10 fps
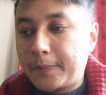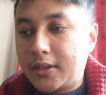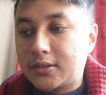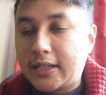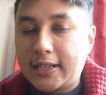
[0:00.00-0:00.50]

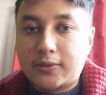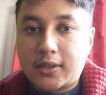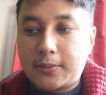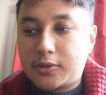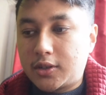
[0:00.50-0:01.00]
So that is what
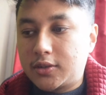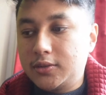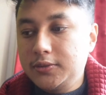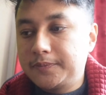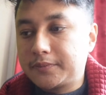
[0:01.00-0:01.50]
I'm trying to
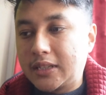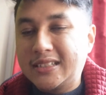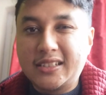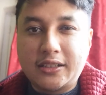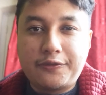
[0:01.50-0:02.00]
do
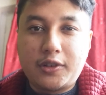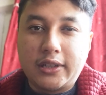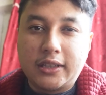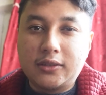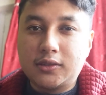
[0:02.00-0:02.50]
instead of
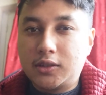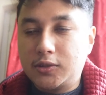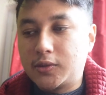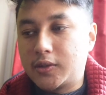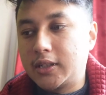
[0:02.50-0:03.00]
falling into the
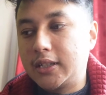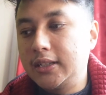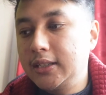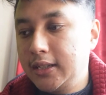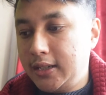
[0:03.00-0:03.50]
tutorial hell.